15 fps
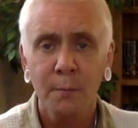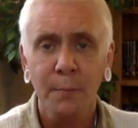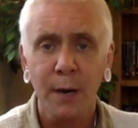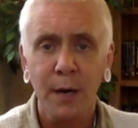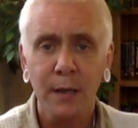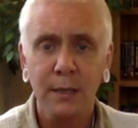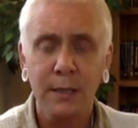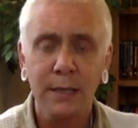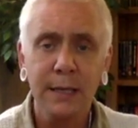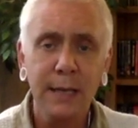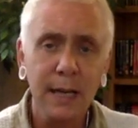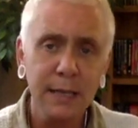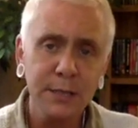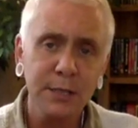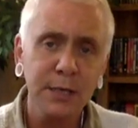But the
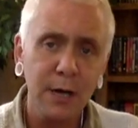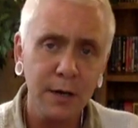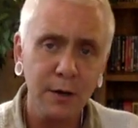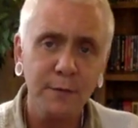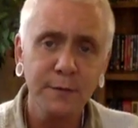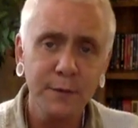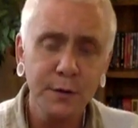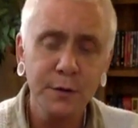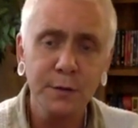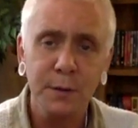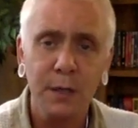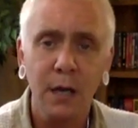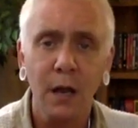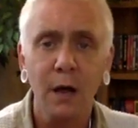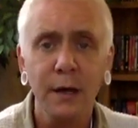analogy I often use
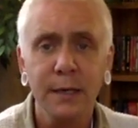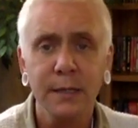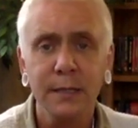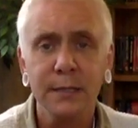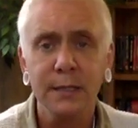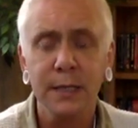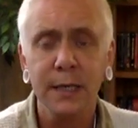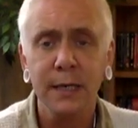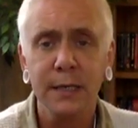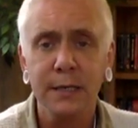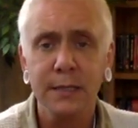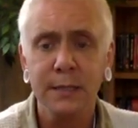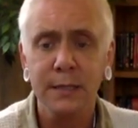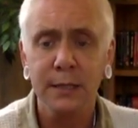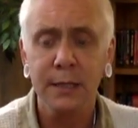with clients
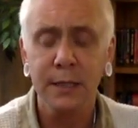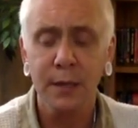is,